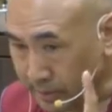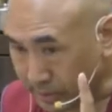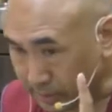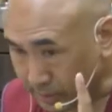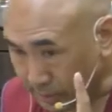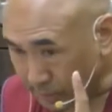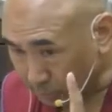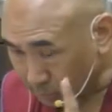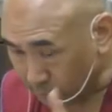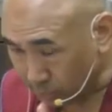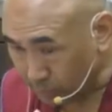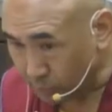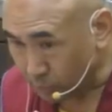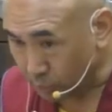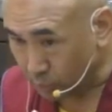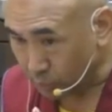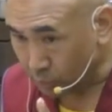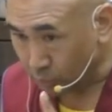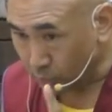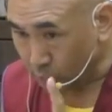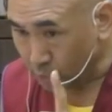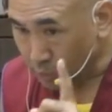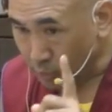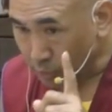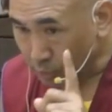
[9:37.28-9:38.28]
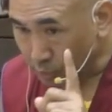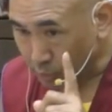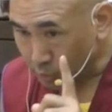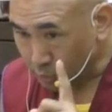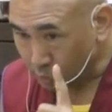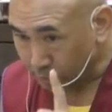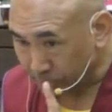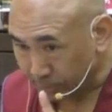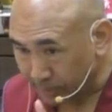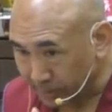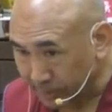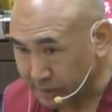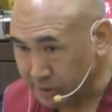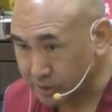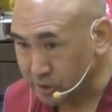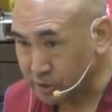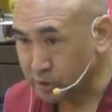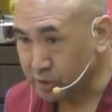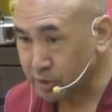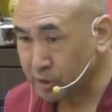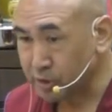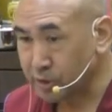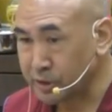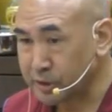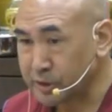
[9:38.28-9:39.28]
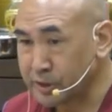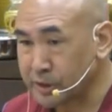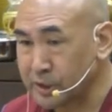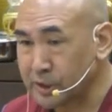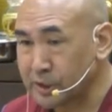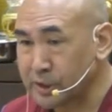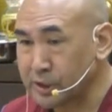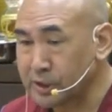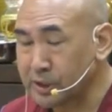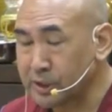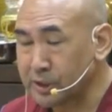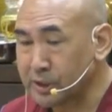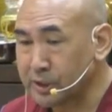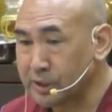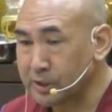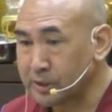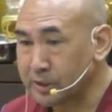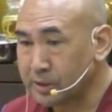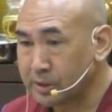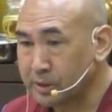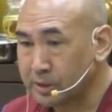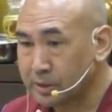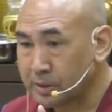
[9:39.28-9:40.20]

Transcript: even though you practice renunciation,